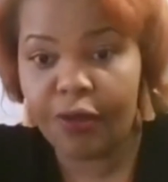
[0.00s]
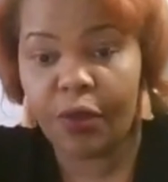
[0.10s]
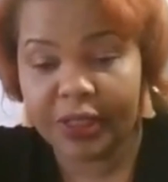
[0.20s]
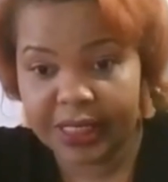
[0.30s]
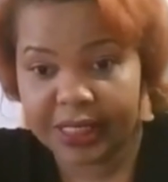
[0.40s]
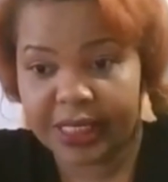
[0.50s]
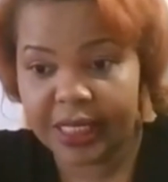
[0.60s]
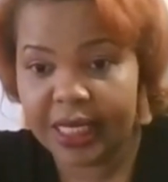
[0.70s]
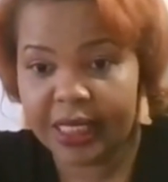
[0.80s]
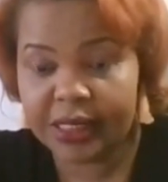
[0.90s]
autistic
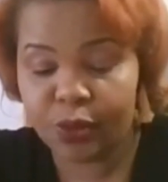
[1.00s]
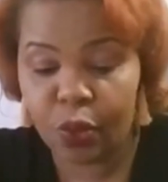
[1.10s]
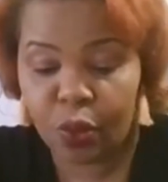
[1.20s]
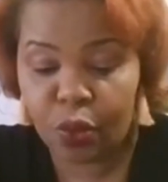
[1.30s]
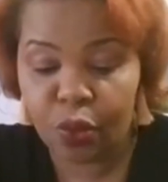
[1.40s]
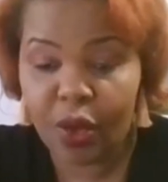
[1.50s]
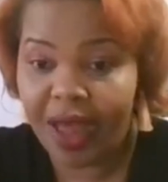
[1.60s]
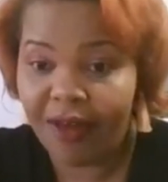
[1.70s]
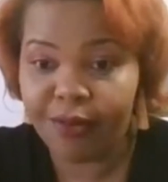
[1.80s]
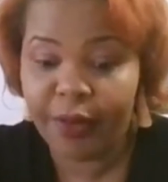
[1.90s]
kids who
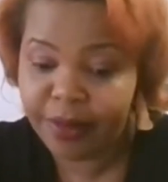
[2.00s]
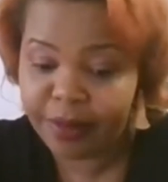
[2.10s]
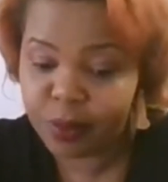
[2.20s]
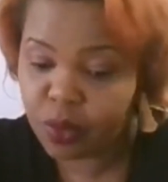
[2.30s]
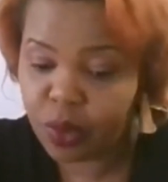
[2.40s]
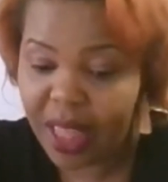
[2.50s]
have problems with